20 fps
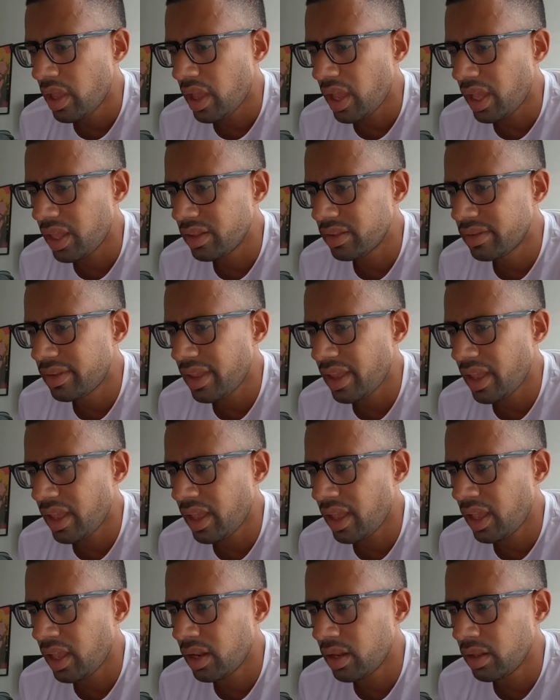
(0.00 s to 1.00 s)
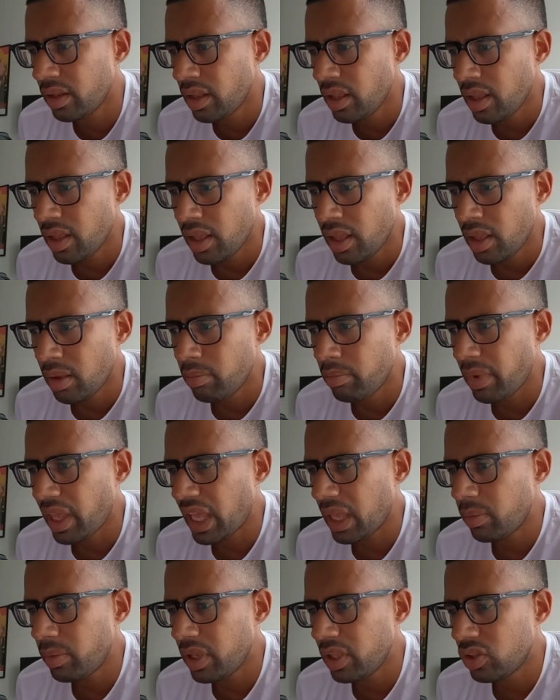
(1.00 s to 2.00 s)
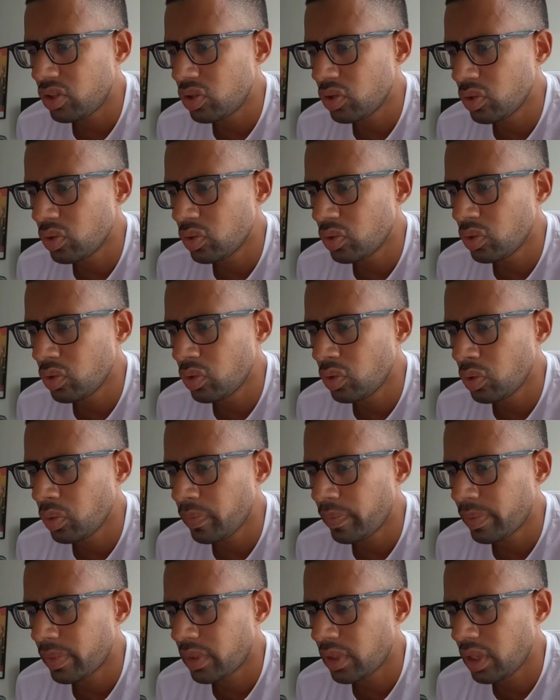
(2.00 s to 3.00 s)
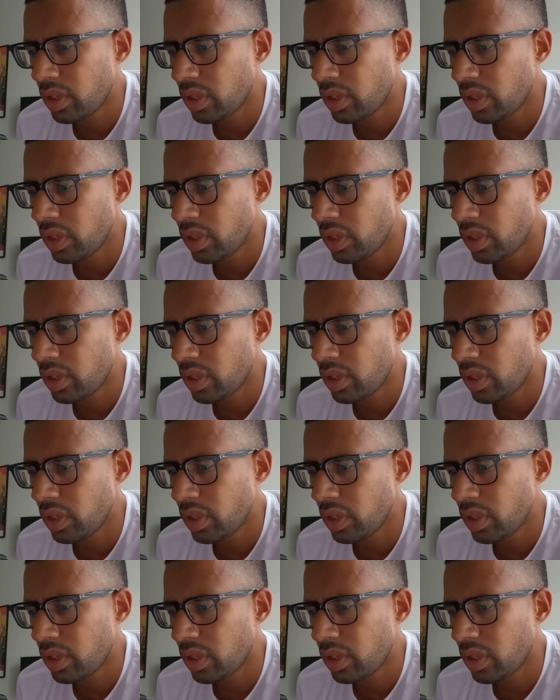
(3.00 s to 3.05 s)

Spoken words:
And then maybe do,